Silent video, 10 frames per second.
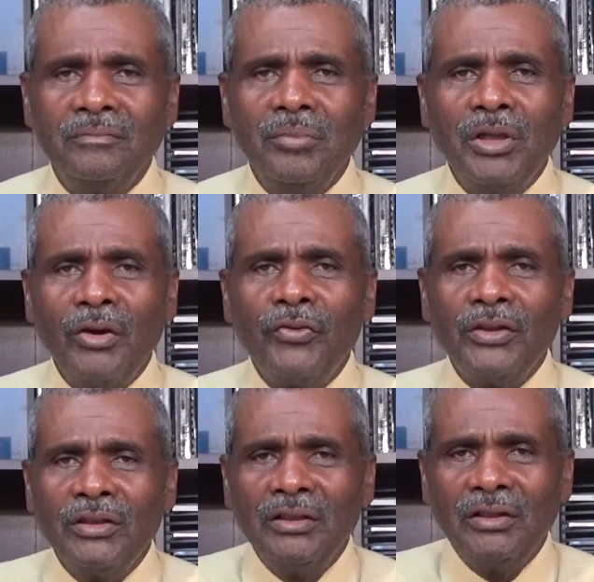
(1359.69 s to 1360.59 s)
Beloved,
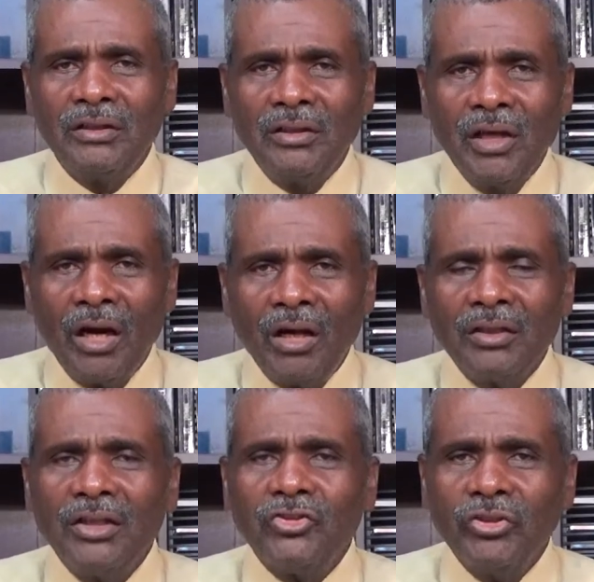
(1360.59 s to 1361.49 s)

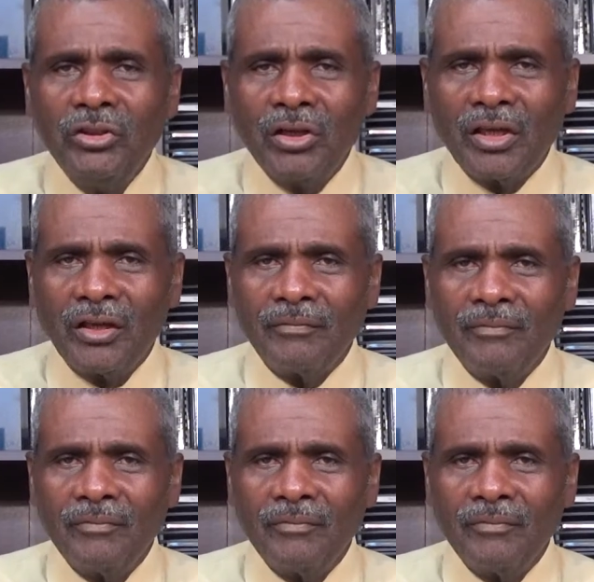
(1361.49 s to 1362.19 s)
God is looking